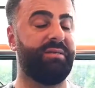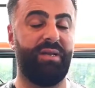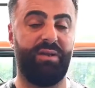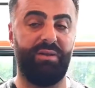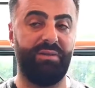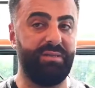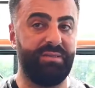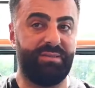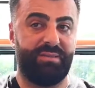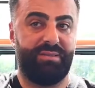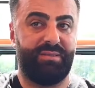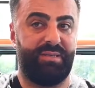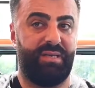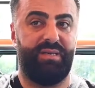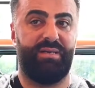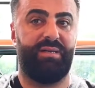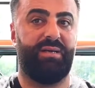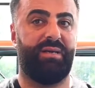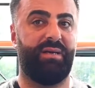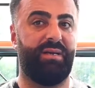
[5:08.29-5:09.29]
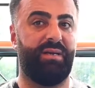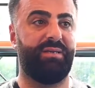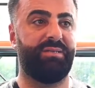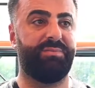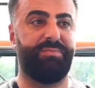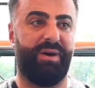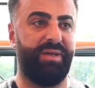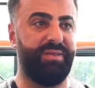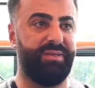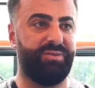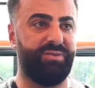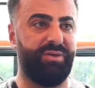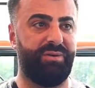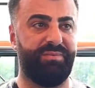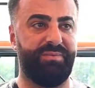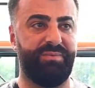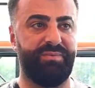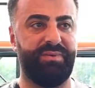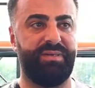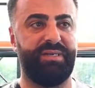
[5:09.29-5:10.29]
You know, it's part of the
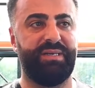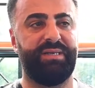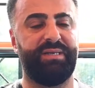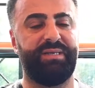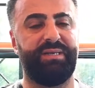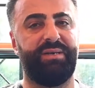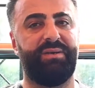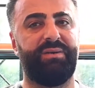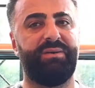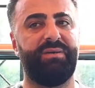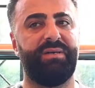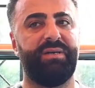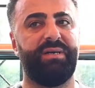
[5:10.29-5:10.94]
job, you know.